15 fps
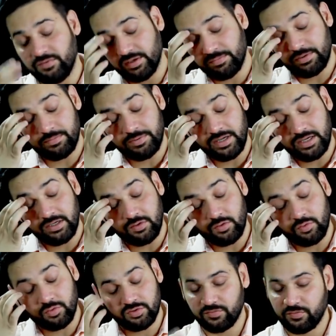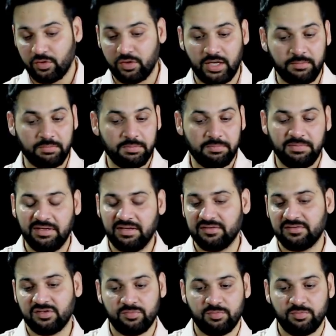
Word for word: we are preparing notes for ibps